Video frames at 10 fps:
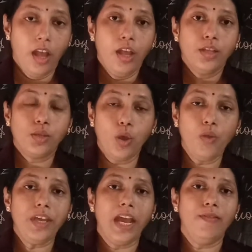So
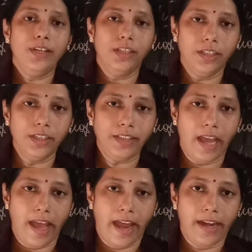we have learned
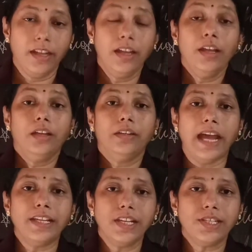that
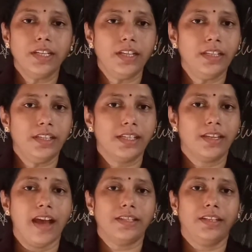digestion in these
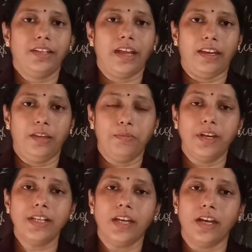grass-eating
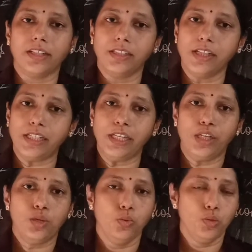animals occurs in 2